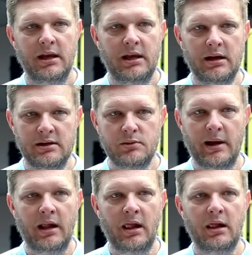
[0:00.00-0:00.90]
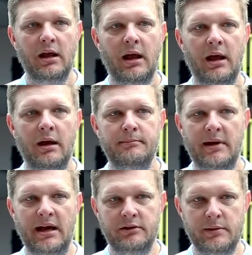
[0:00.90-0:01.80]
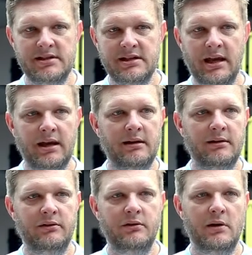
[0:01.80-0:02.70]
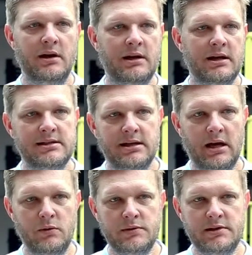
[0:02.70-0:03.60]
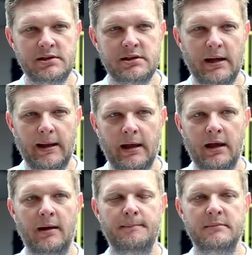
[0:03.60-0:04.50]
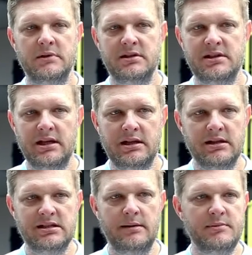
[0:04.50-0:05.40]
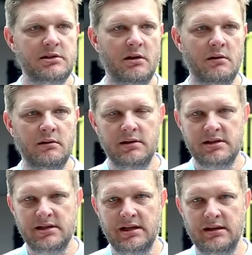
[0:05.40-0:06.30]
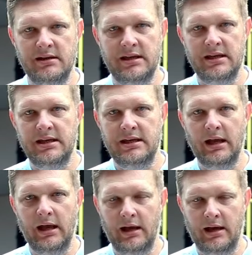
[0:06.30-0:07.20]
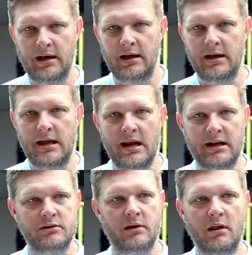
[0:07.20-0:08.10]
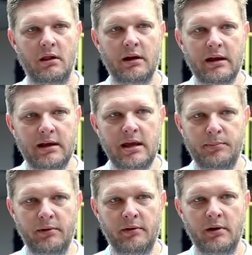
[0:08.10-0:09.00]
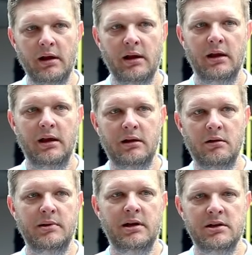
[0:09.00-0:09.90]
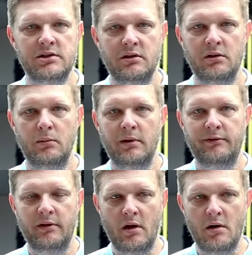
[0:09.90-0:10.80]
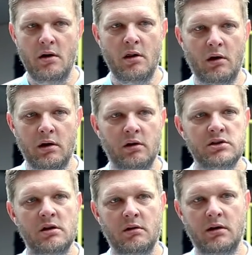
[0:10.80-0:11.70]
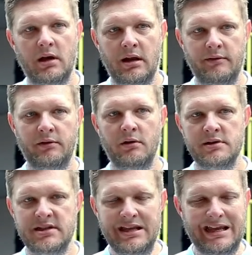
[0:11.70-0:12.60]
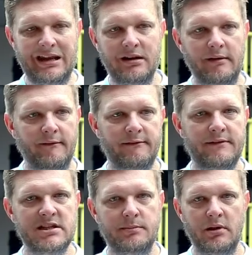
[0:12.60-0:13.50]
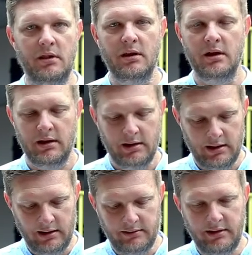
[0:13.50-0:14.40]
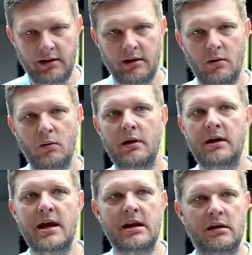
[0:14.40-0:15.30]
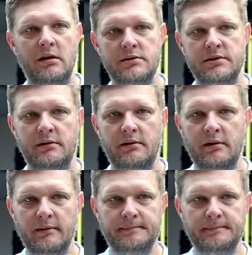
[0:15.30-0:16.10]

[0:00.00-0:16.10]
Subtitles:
Here as well, entrance gate to a nice house. You see the slimstone, you see the electrical keeper in combination with a Locinox lock, and of course the invisible Interio gate closer.